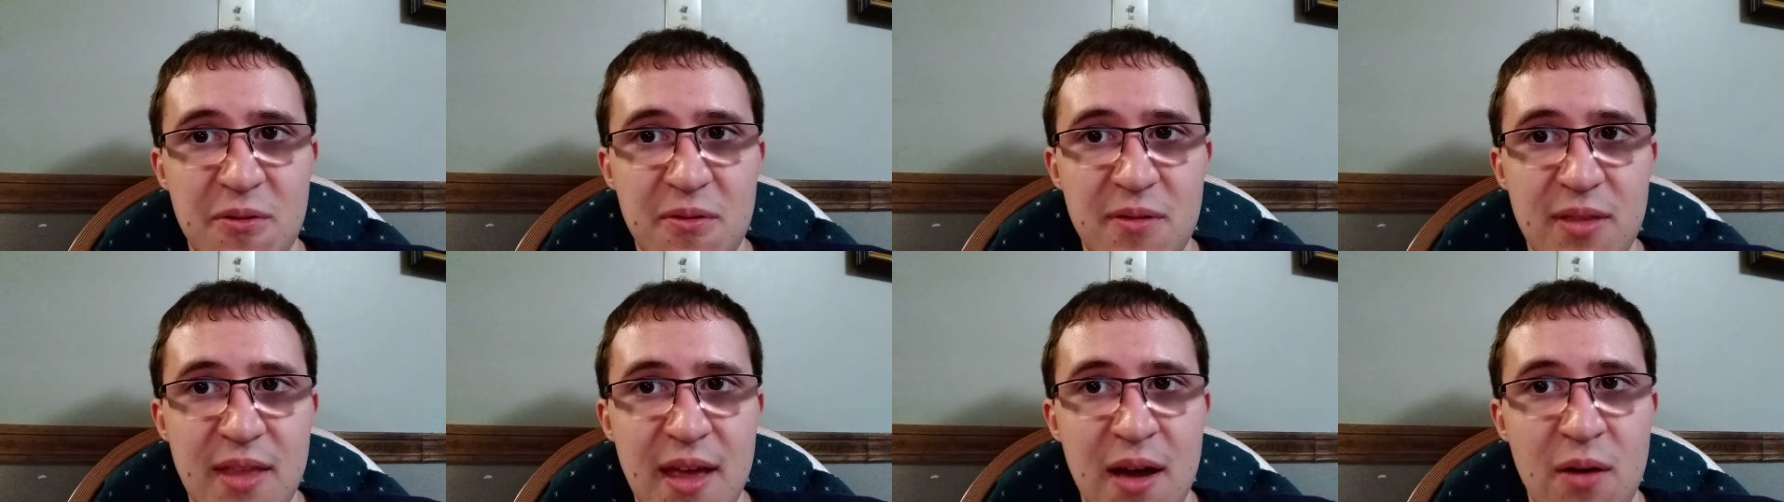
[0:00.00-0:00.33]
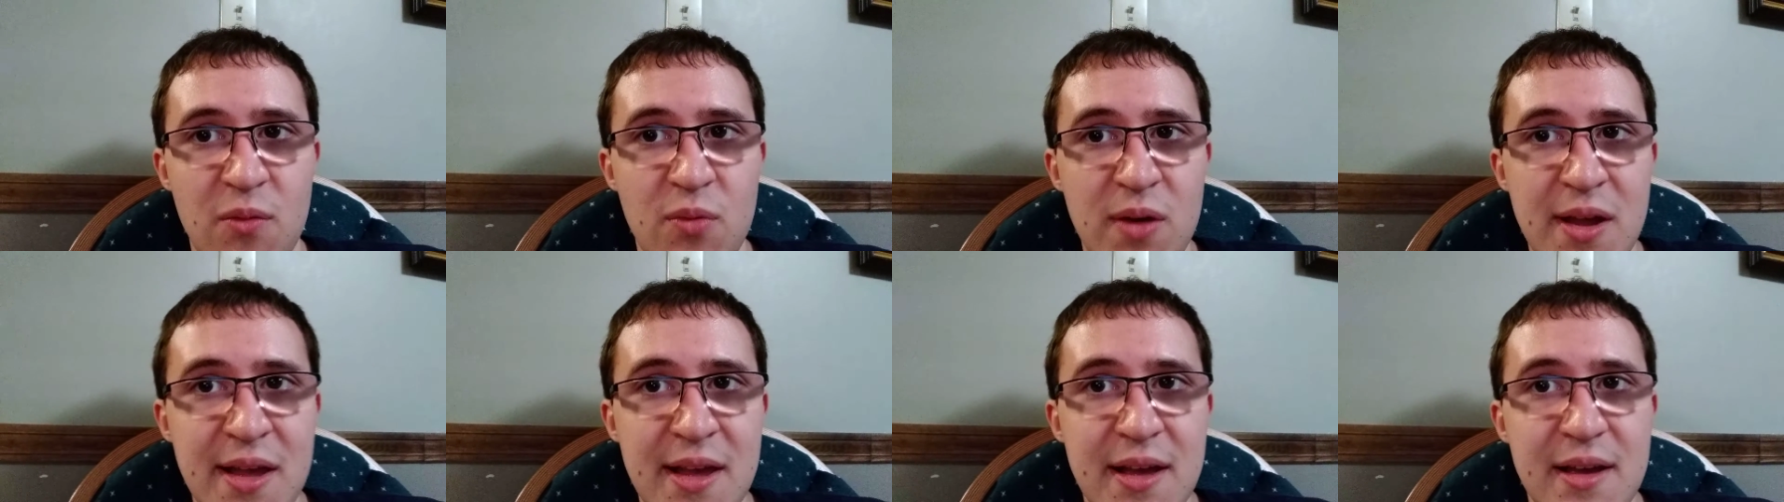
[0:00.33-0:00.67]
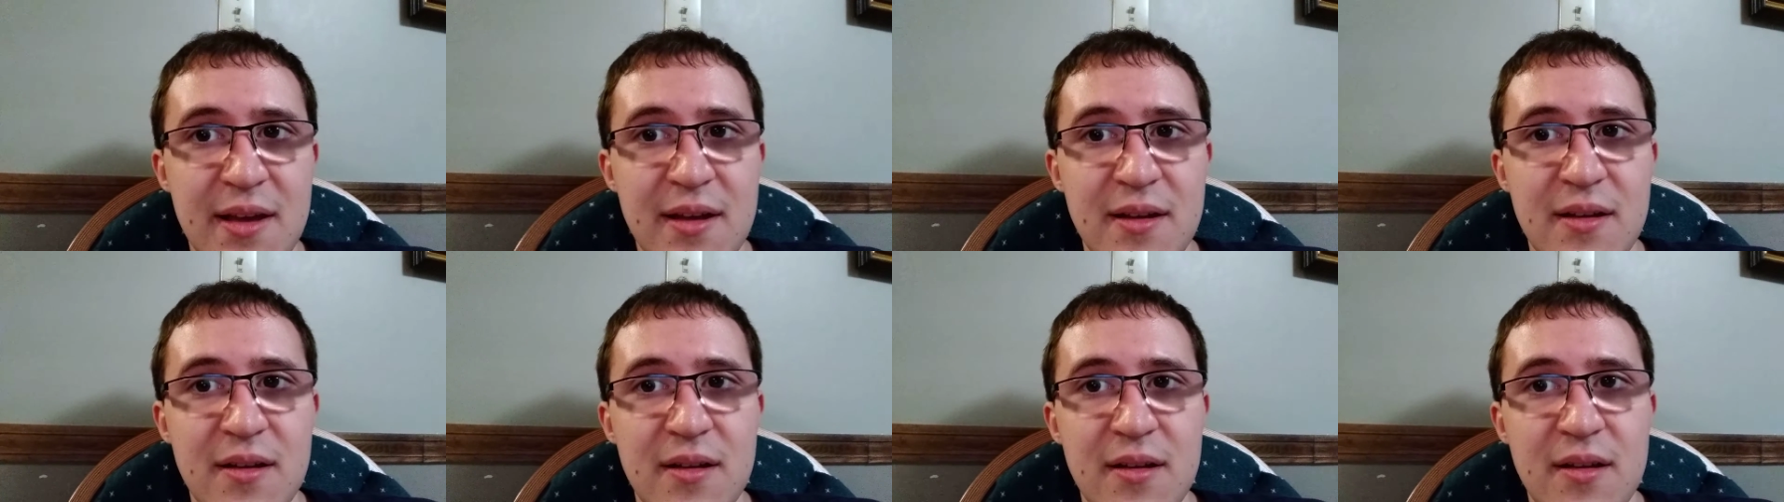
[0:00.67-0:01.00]
that
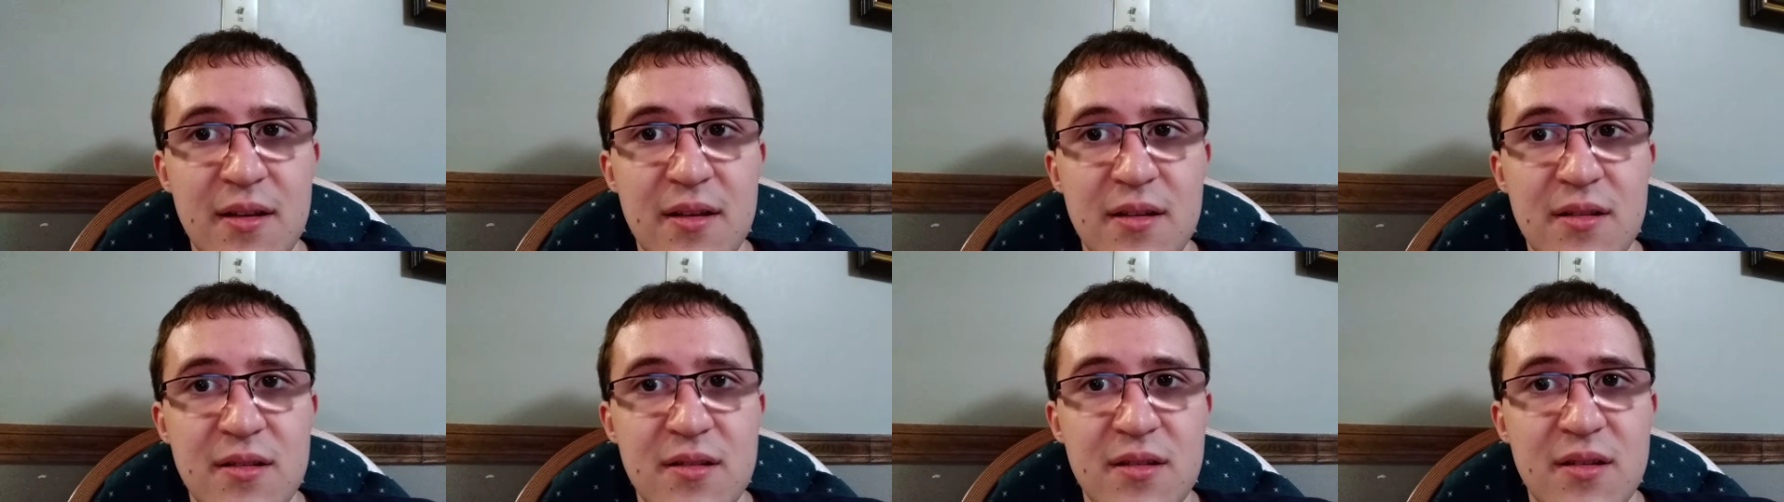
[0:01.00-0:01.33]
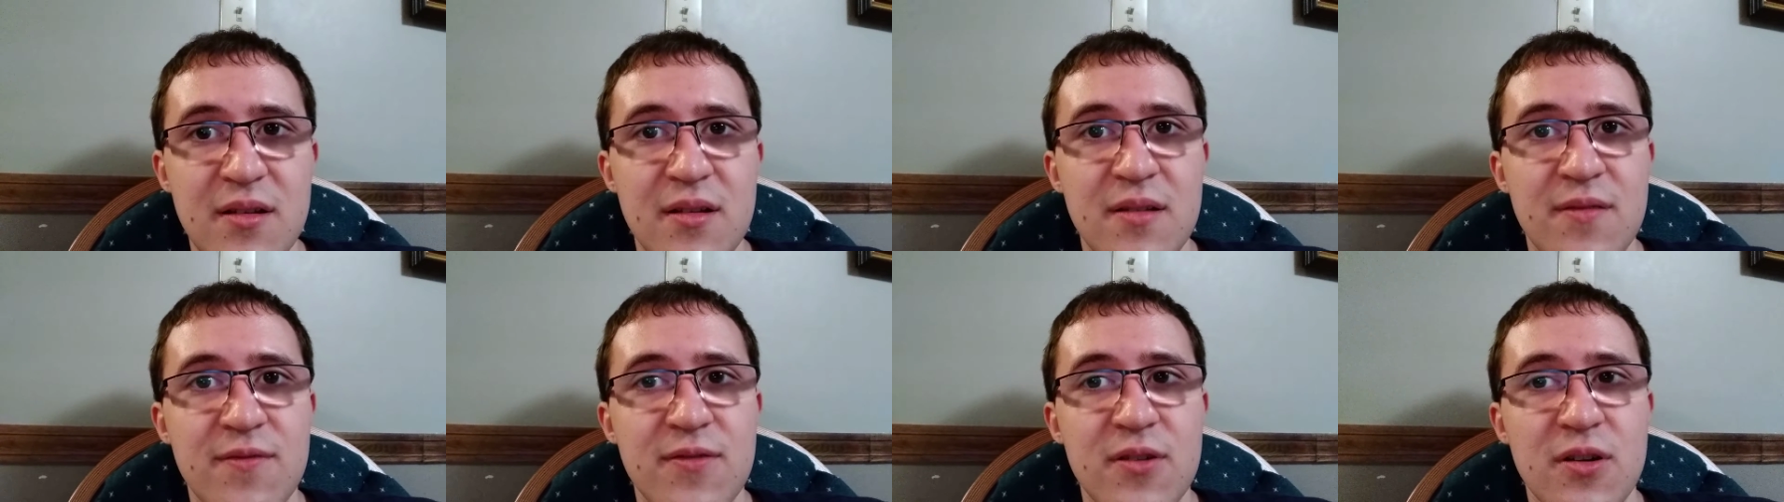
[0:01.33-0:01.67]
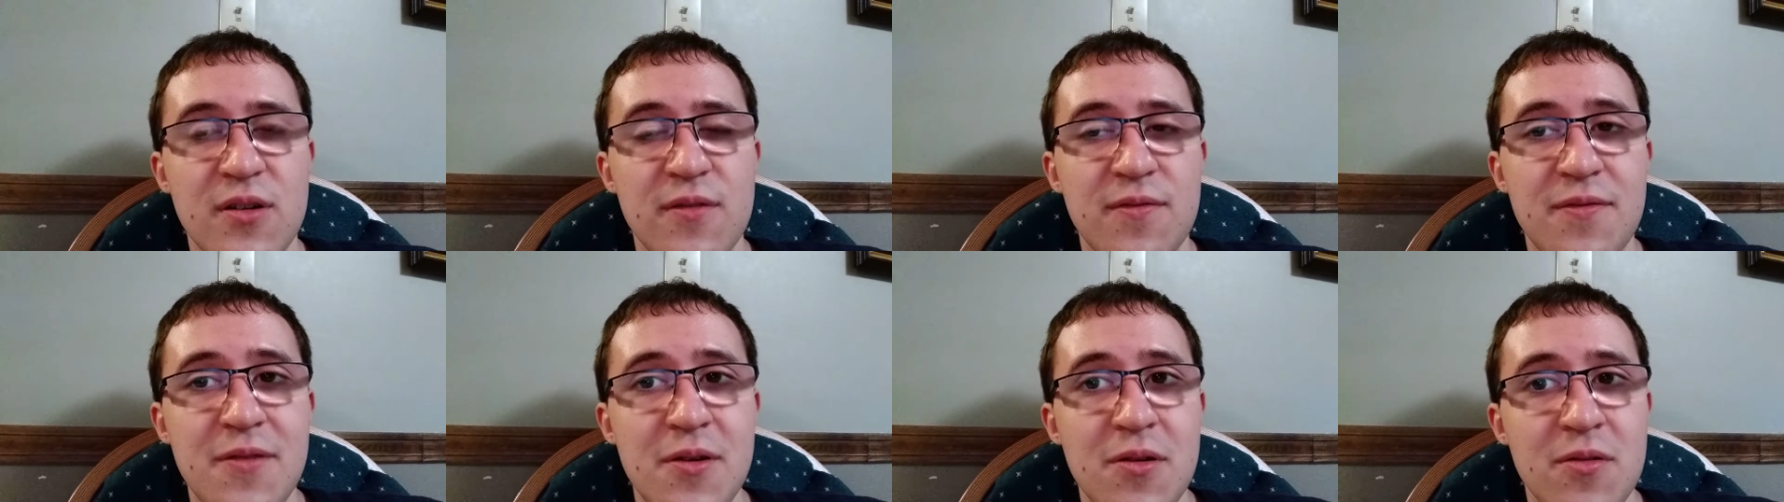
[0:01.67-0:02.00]
week for
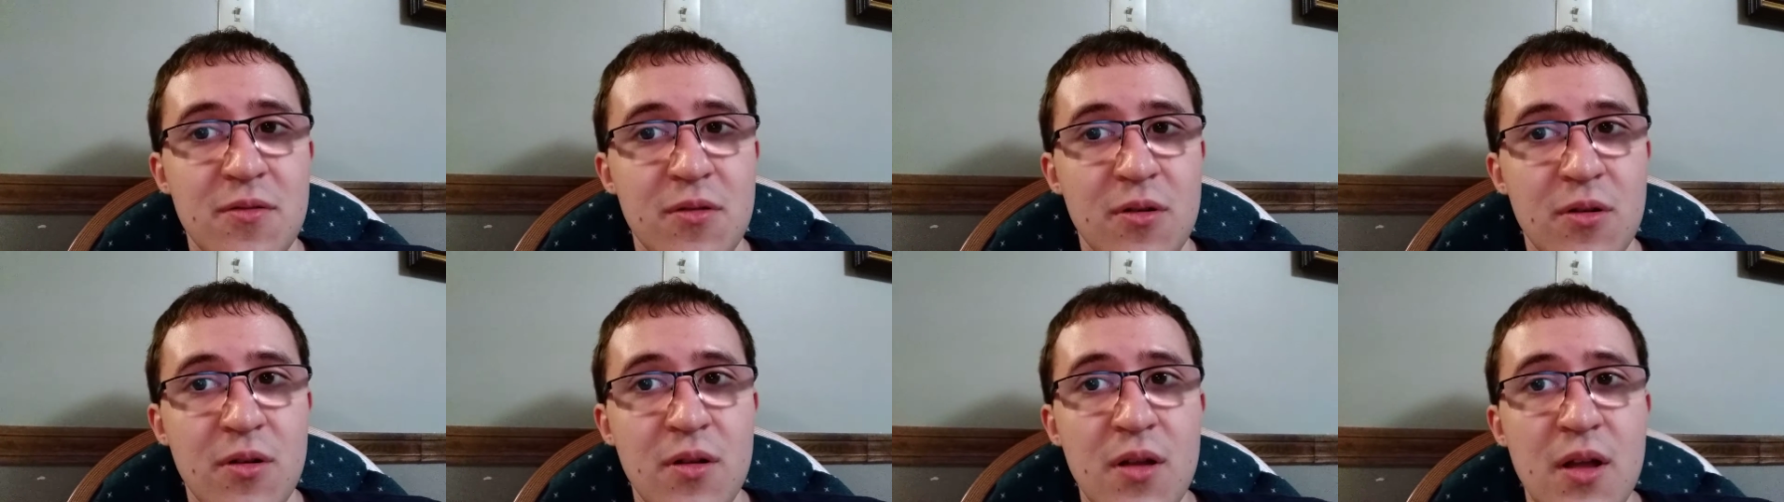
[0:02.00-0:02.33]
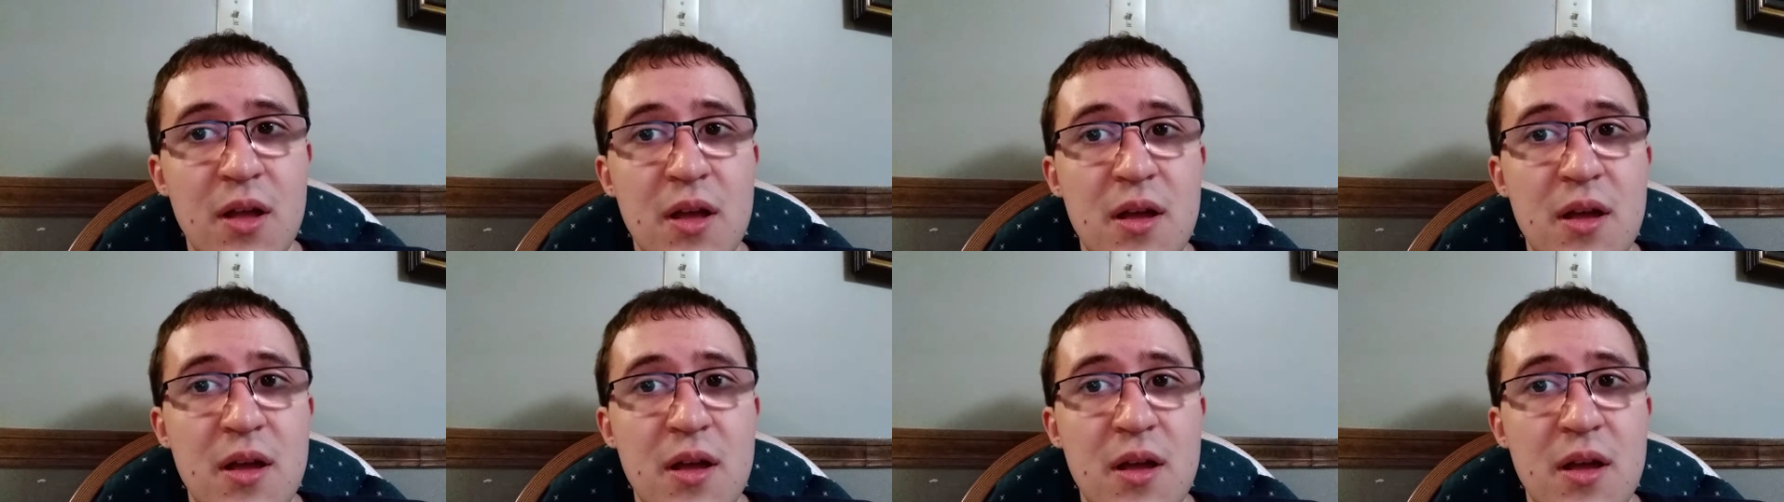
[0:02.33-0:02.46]
a funeral.